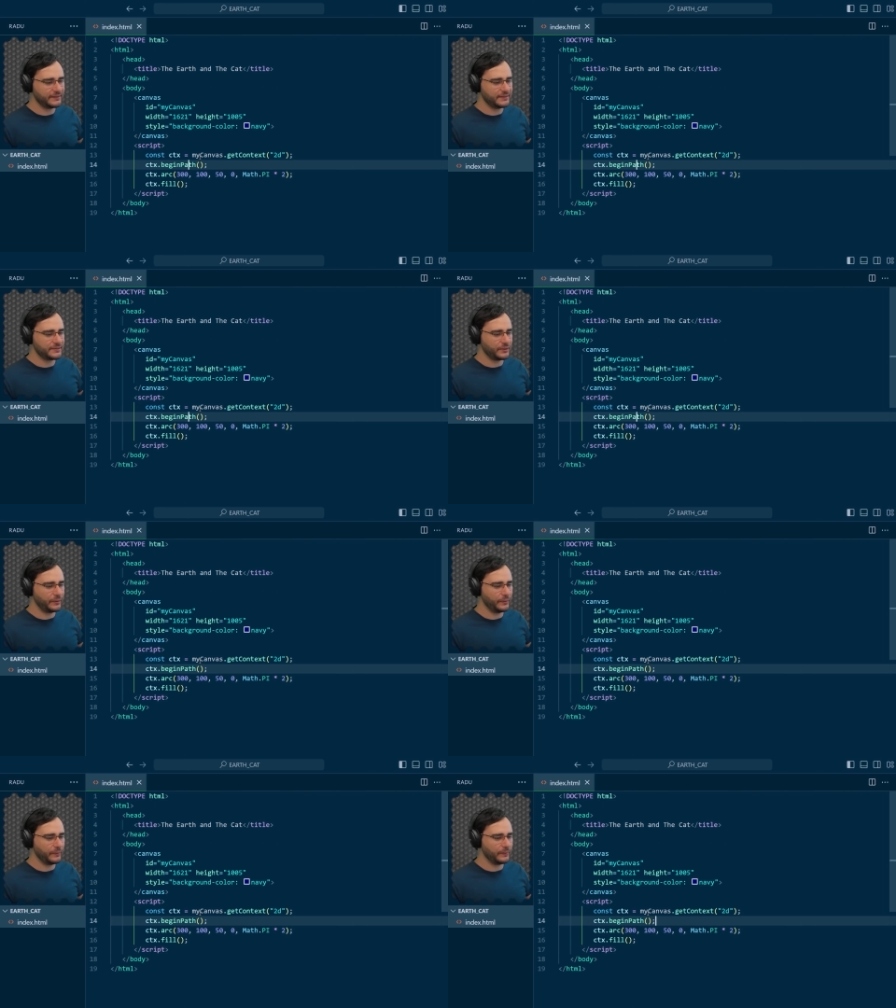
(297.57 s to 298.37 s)

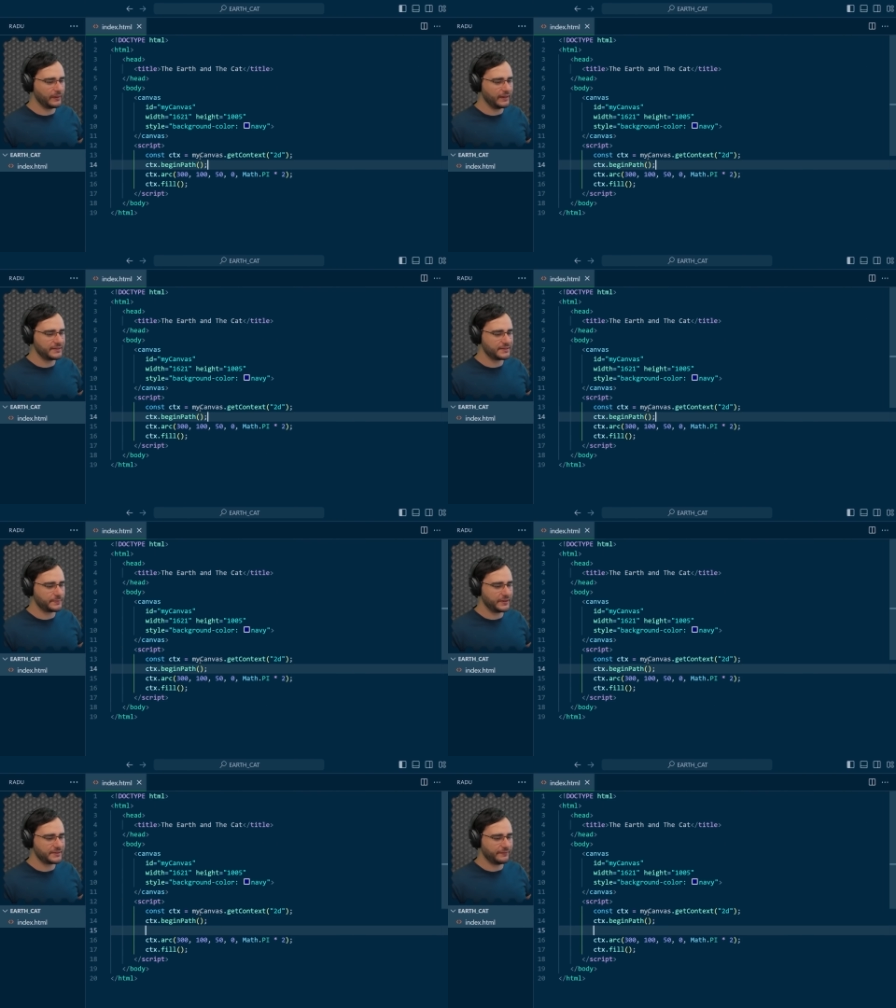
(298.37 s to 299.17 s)
So let's
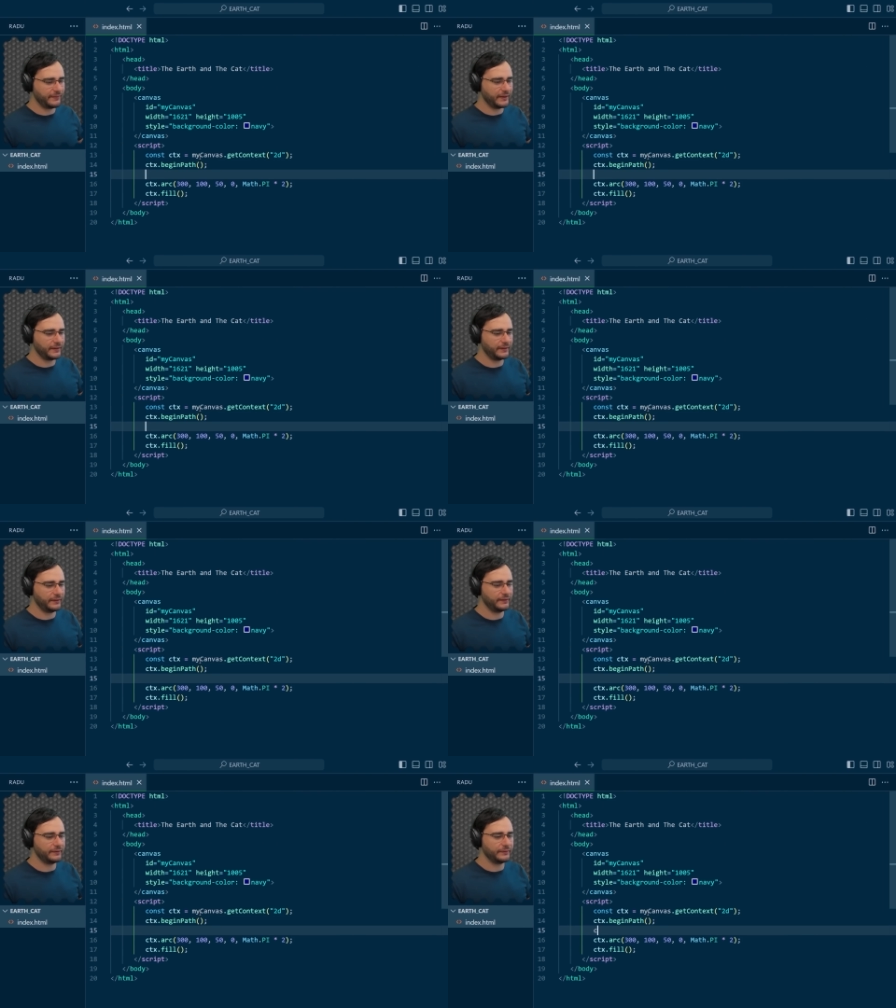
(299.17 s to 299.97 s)
specify
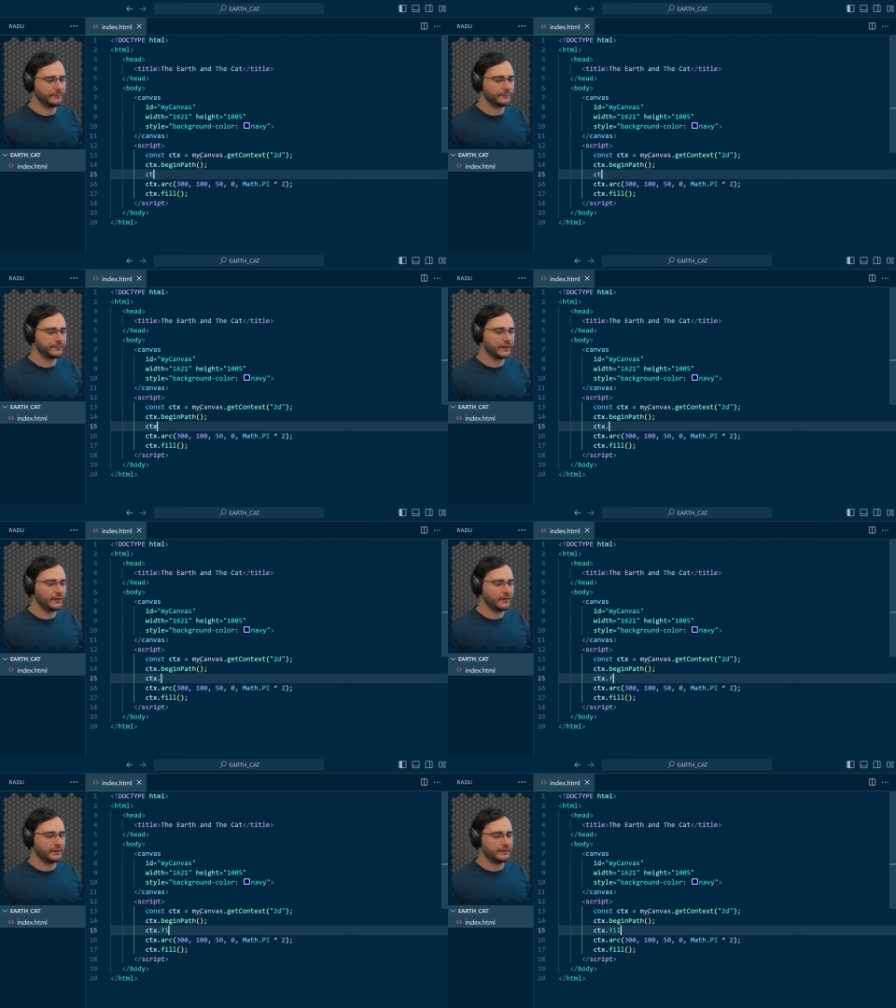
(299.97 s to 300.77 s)
here
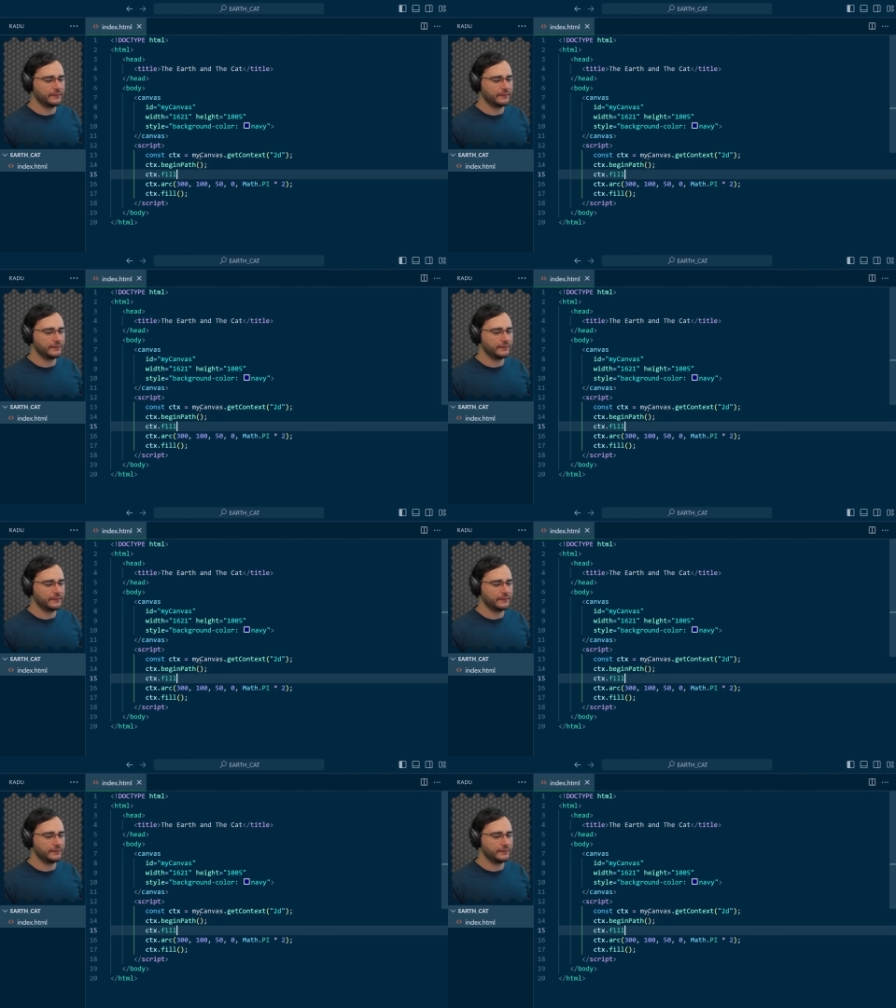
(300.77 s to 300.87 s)
the